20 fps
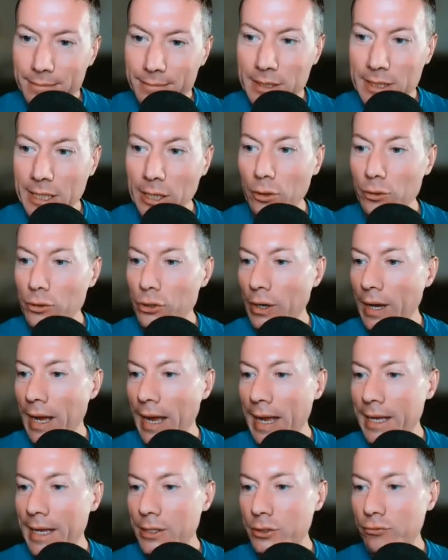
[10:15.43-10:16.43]
Sit on your
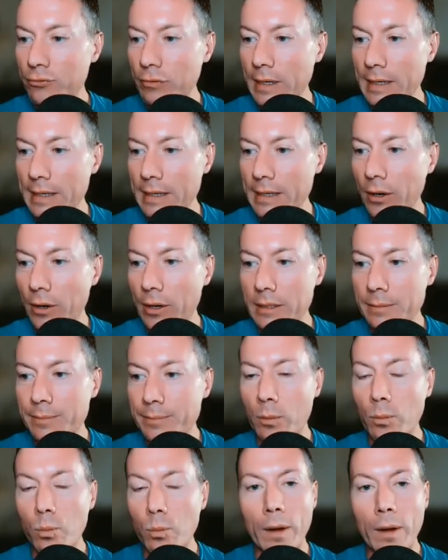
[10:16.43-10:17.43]
hands, really, guys.
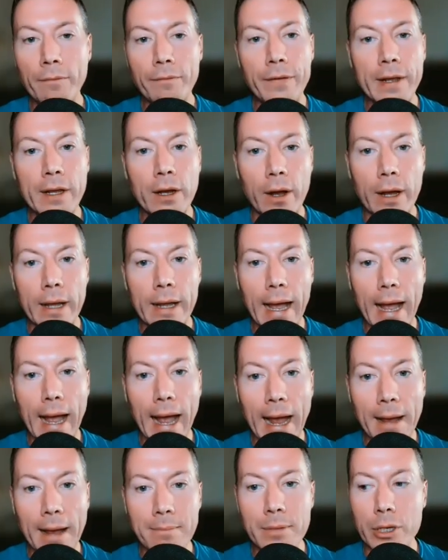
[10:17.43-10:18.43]
But one thing I
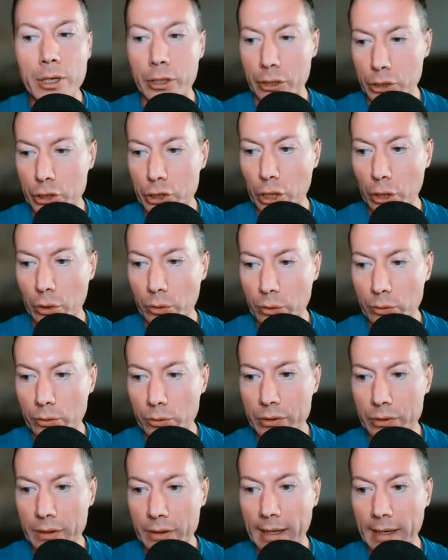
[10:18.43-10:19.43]
am going to show you
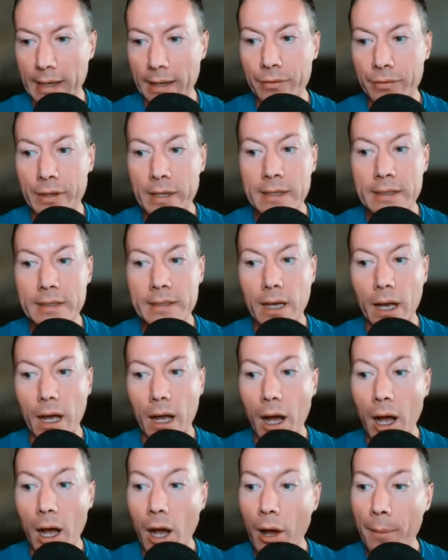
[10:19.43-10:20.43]
today, and these
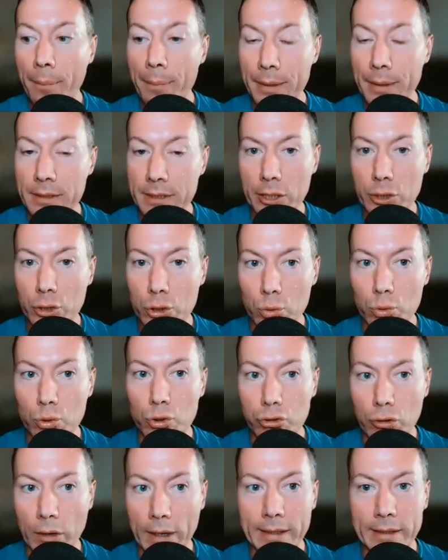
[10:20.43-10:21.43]
are potential
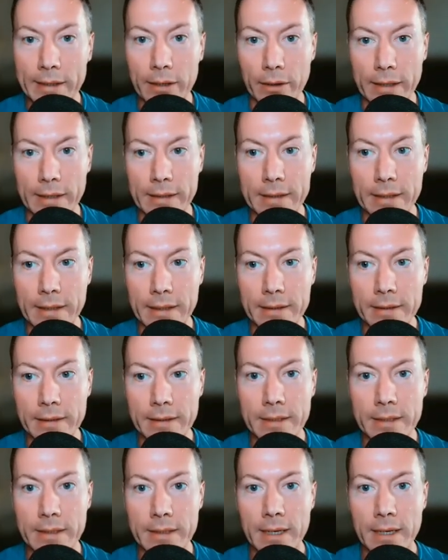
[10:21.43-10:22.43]
trade
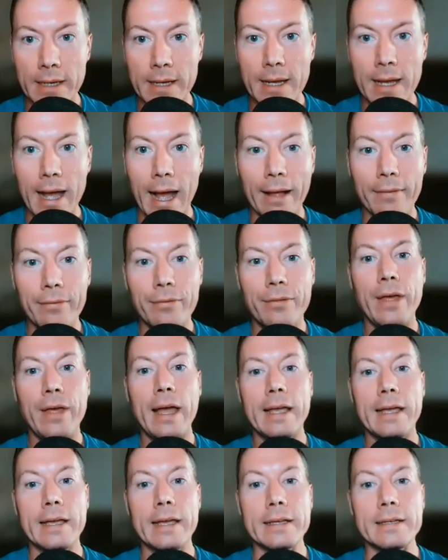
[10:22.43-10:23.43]
ideas, and
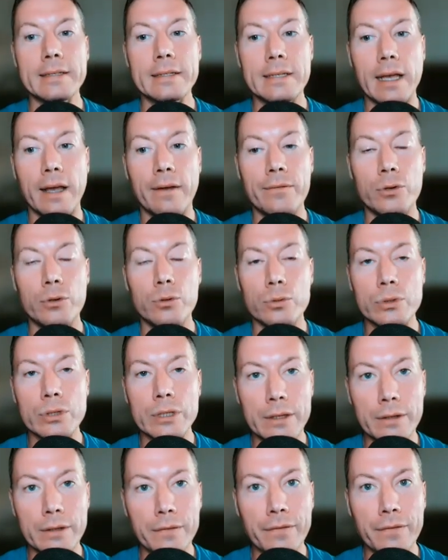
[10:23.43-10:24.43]
that is, have you all
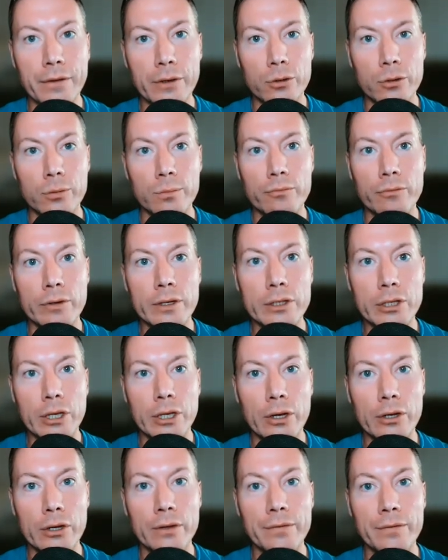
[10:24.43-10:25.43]
seen the film
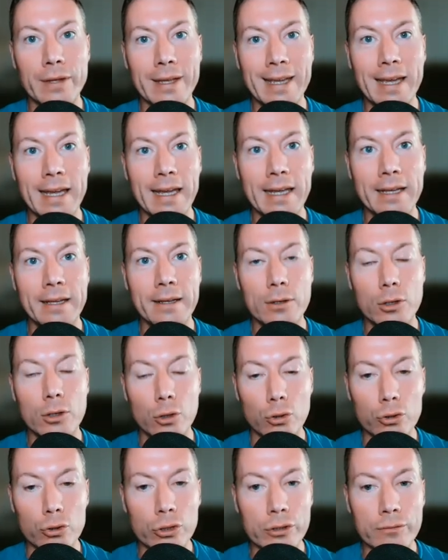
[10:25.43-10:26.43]
Return of the King,
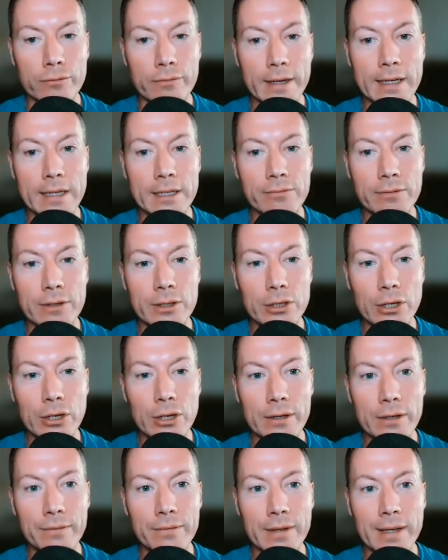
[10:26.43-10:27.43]
Lord of the Rings,
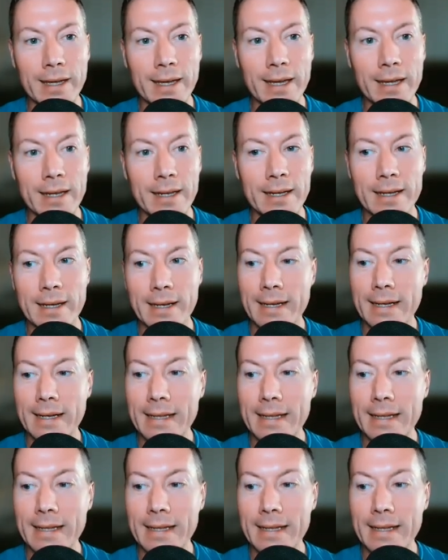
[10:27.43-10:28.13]
Return of the King?